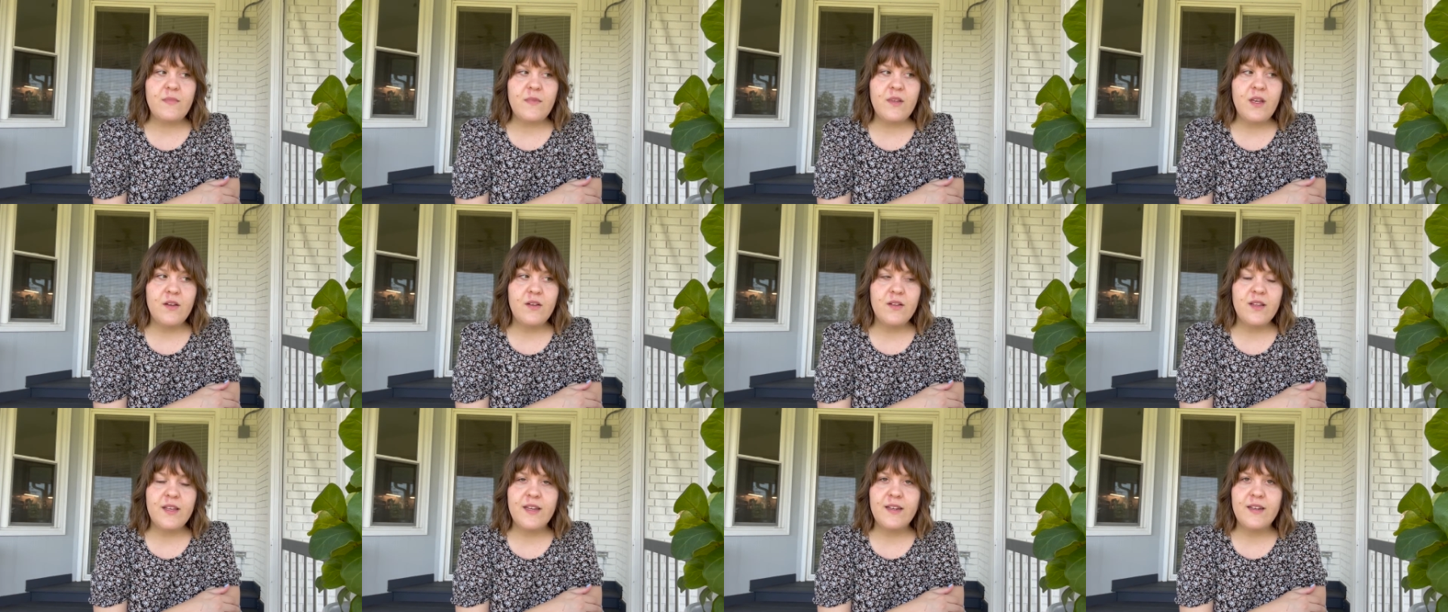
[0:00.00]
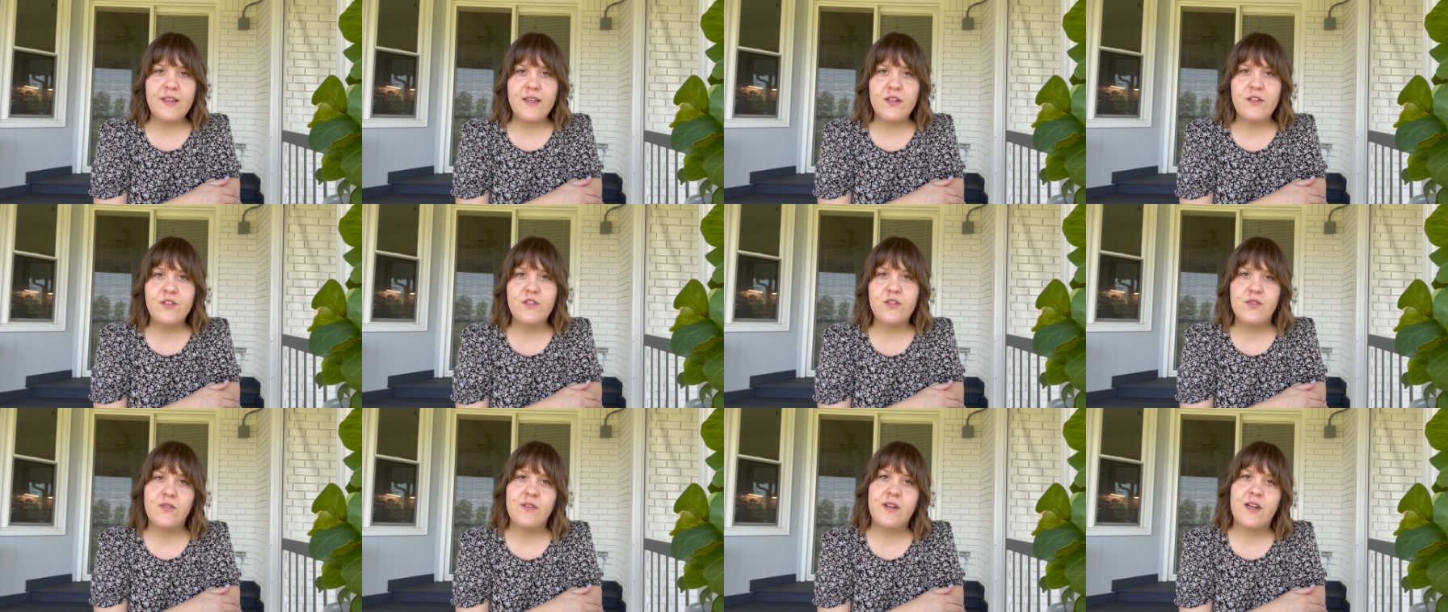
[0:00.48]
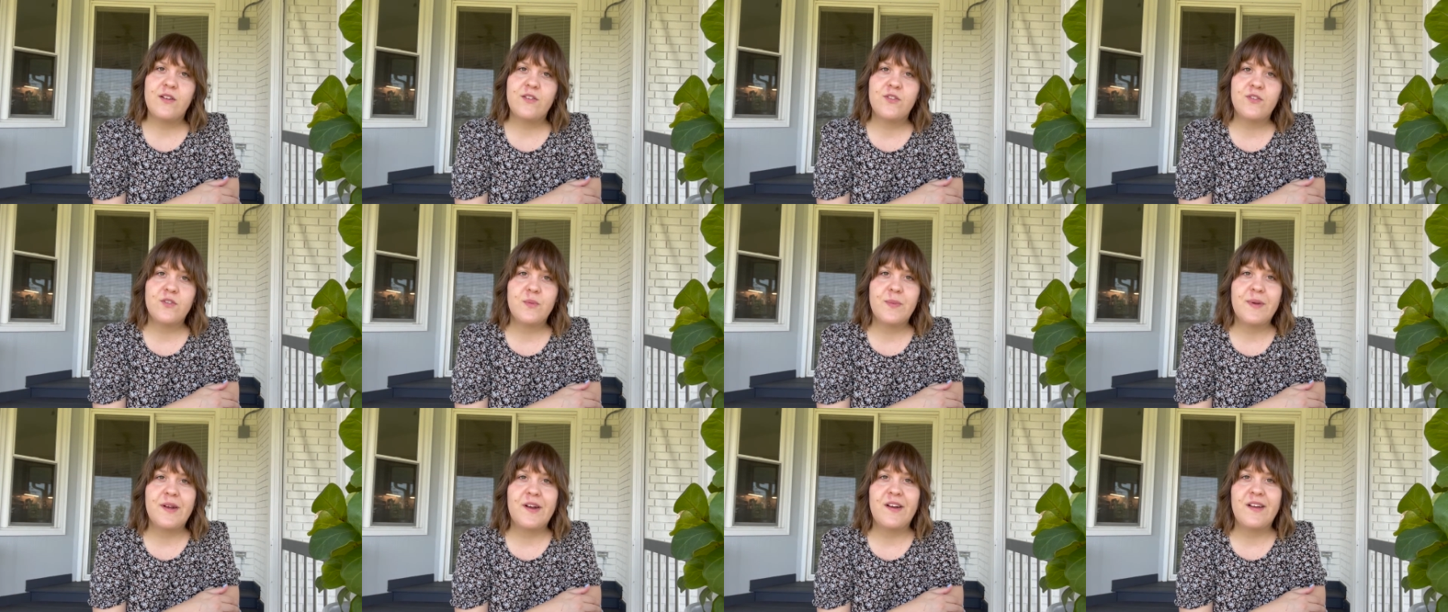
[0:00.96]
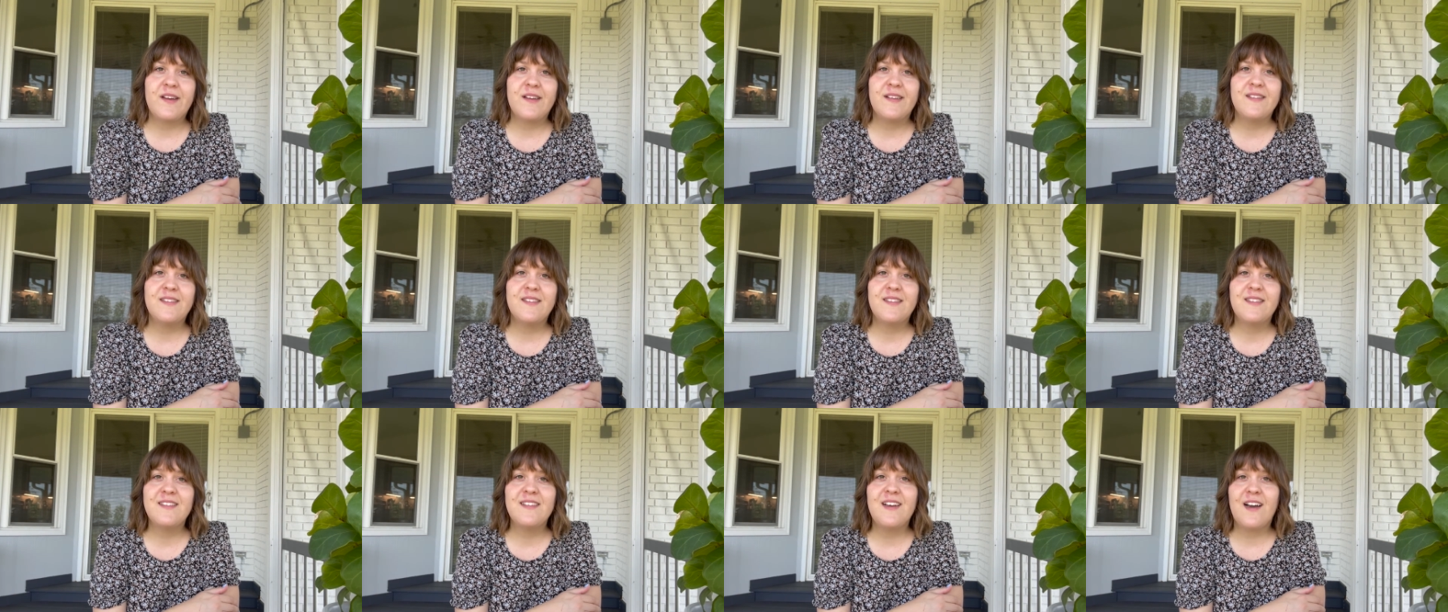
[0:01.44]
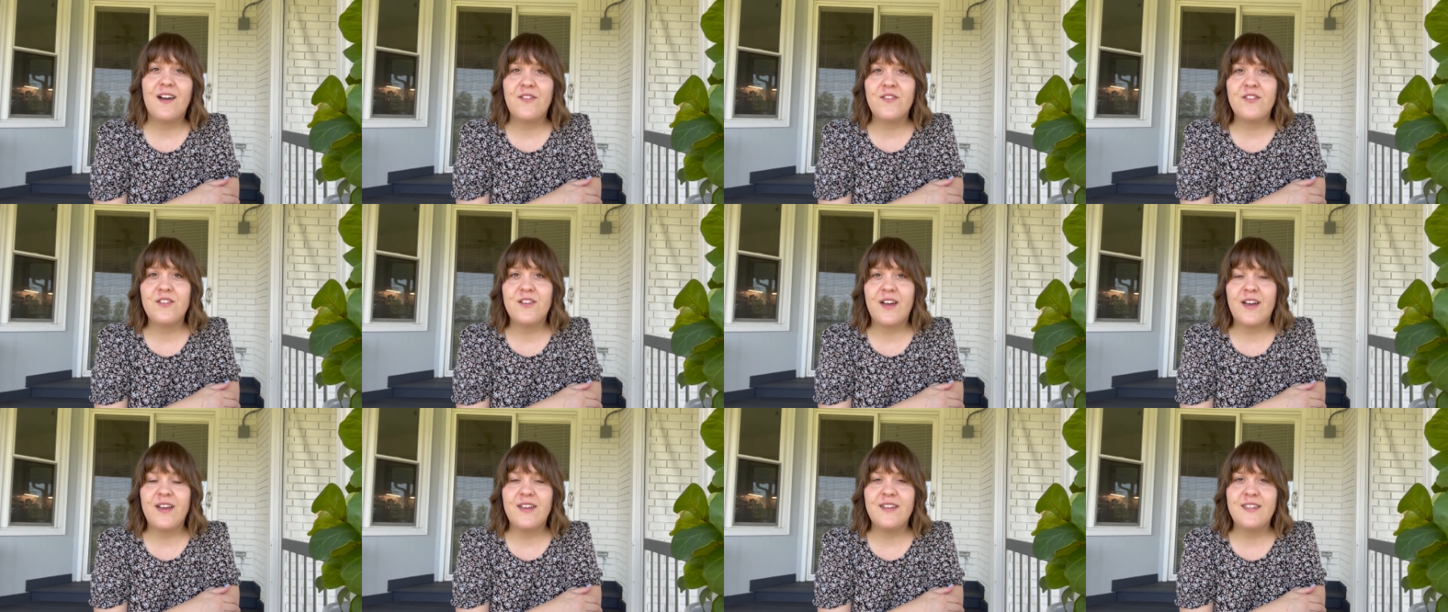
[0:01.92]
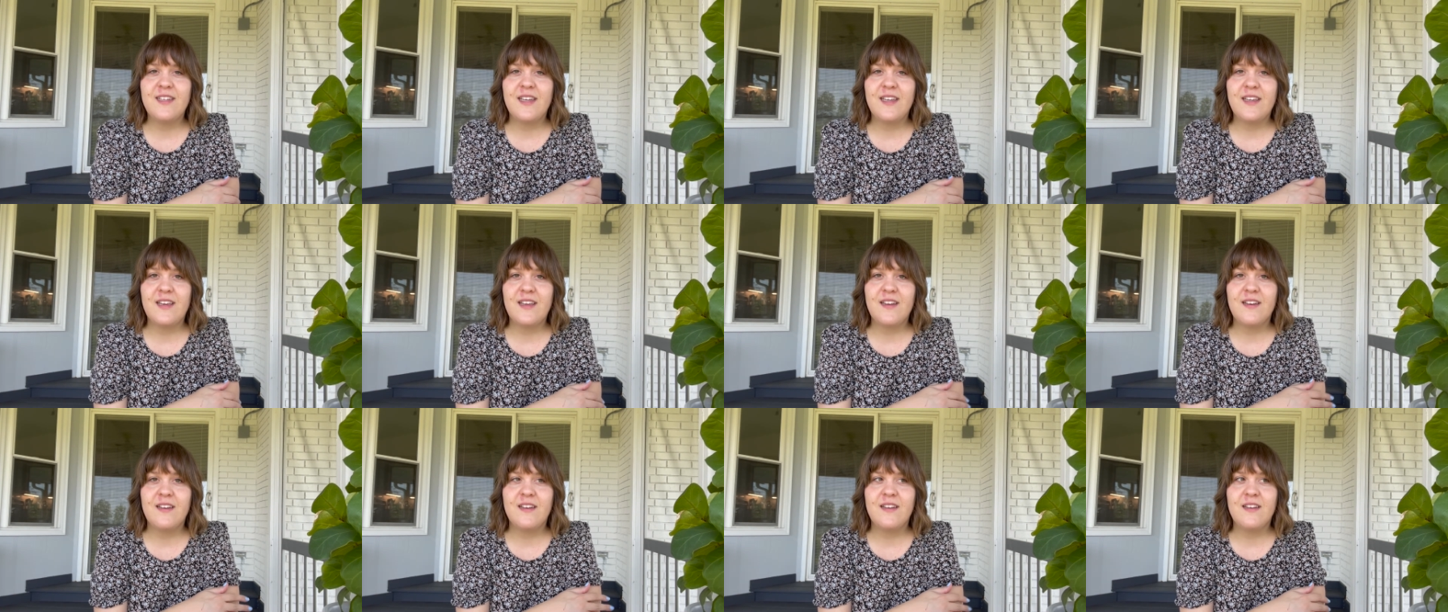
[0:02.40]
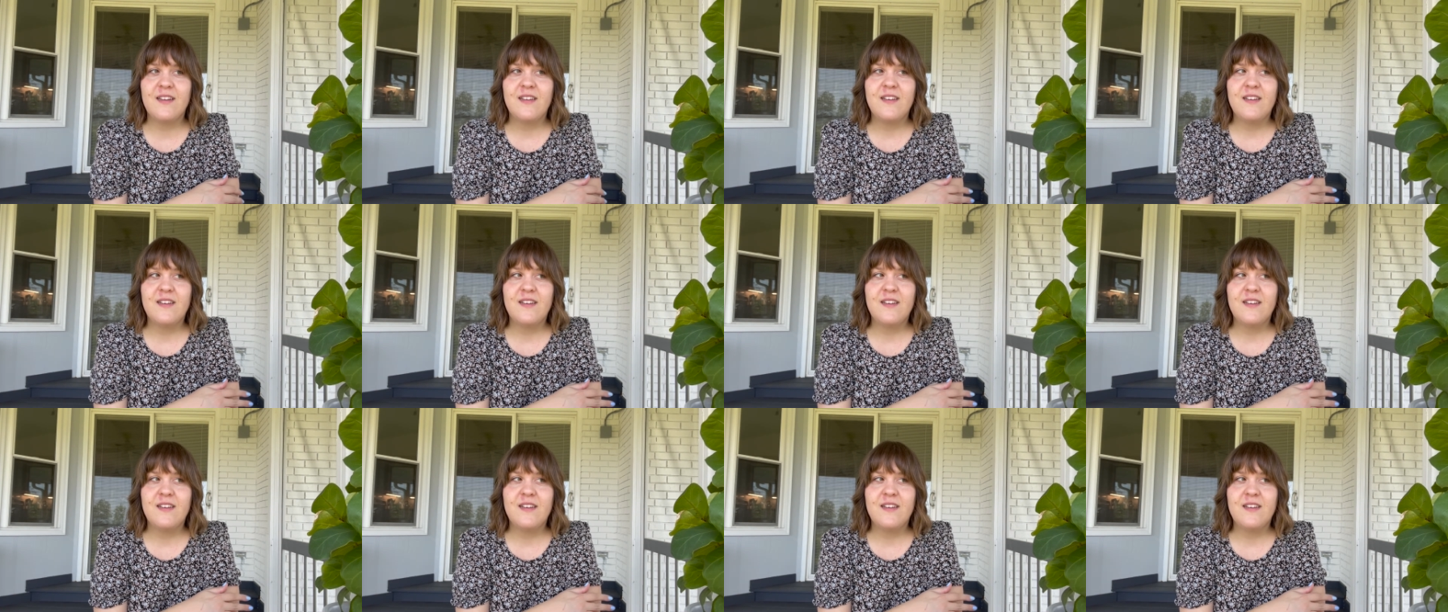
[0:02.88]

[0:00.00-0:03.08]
I only had like 2 natural periods after I had taken